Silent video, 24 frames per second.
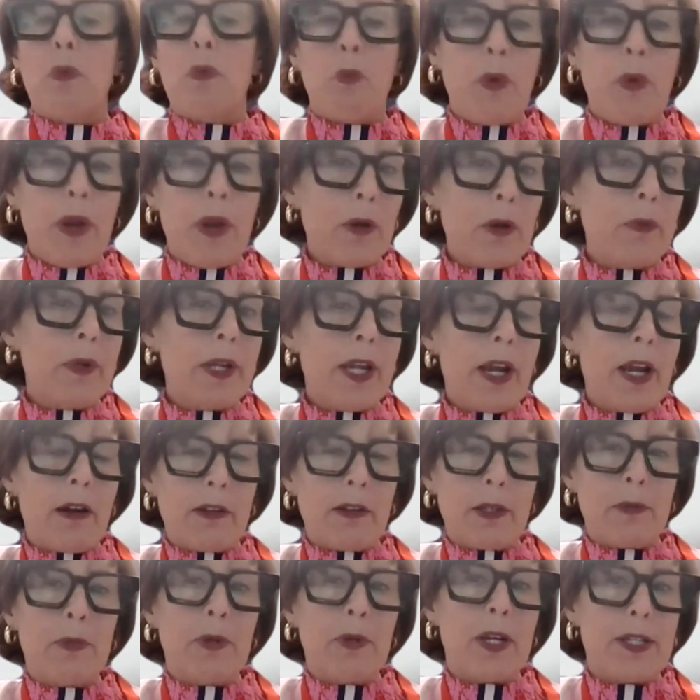where we are
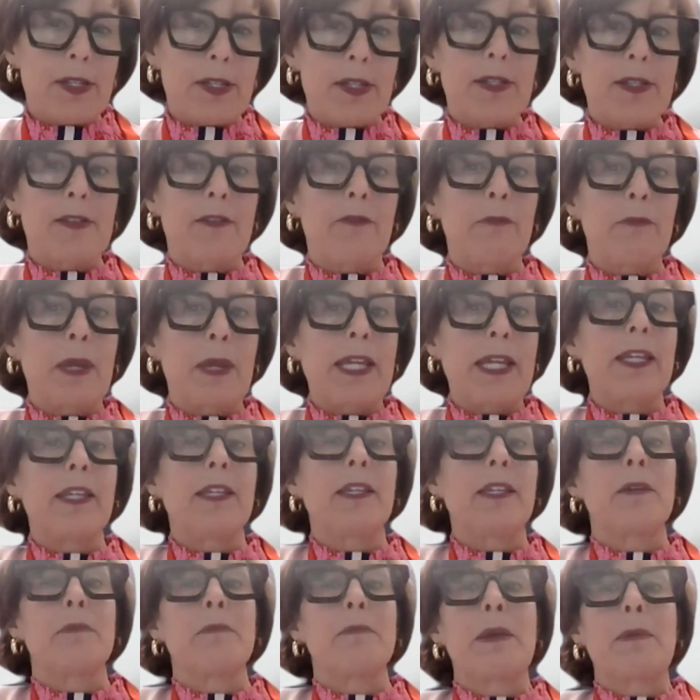in the process of
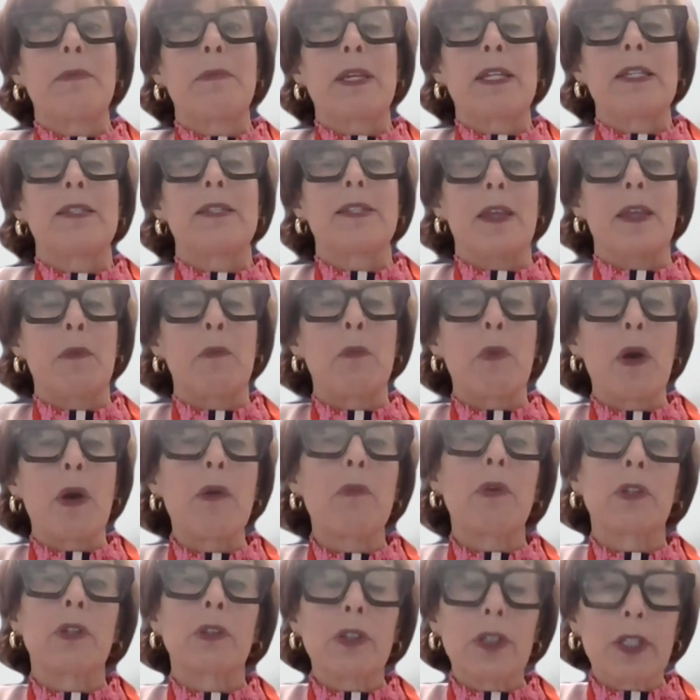making commitments and
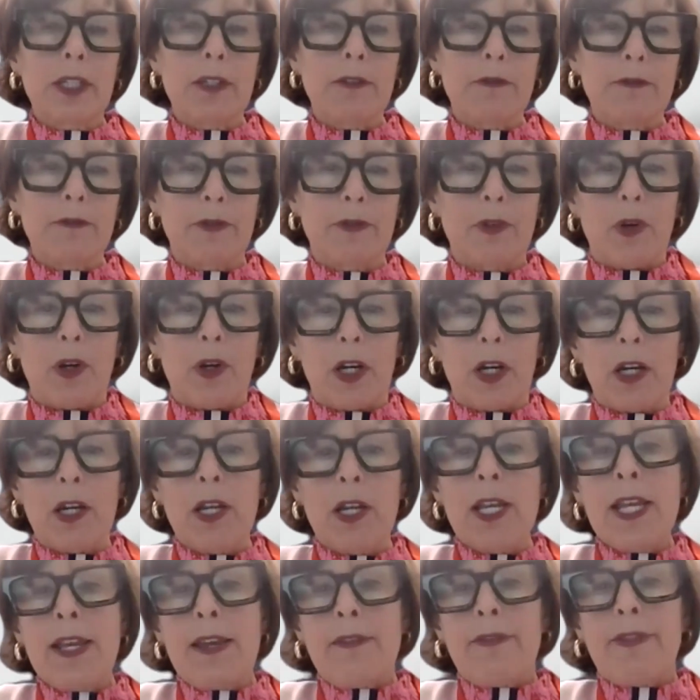what we're looking for,
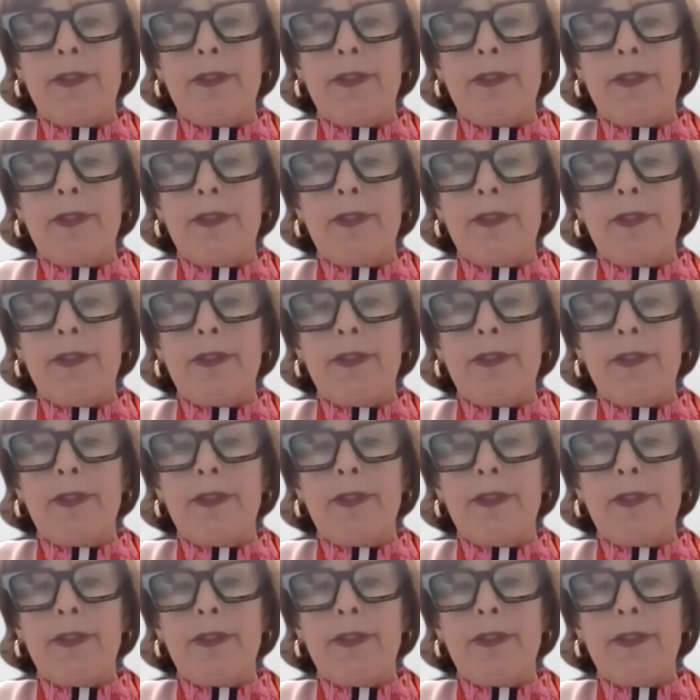